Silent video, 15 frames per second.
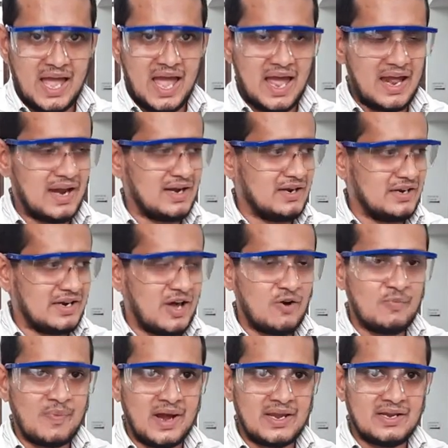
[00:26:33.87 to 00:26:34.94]
And now
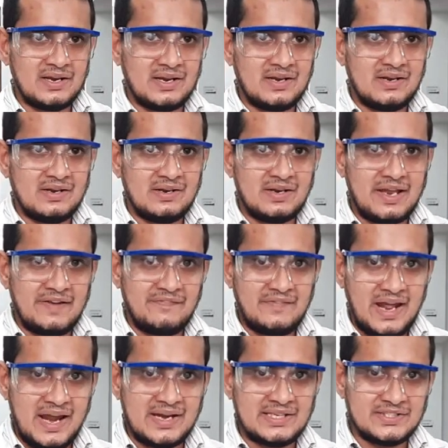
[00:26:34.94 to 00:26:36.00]
my left
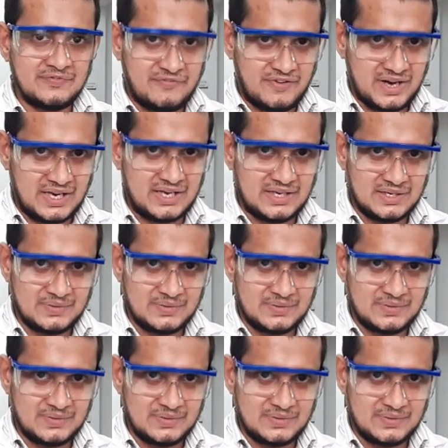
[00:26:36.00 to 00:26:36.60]
hand is free.